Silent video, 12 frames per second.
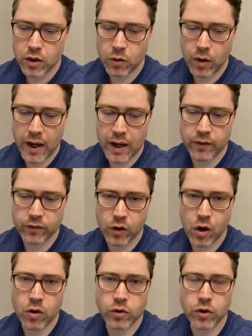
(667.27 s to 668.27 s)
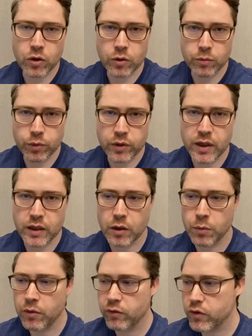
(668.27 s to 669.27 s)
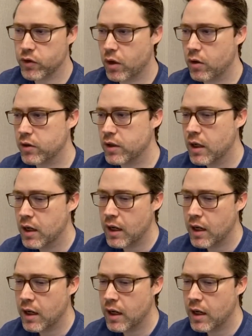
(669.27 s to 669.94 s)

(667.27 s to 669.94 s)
have long-term predictable results.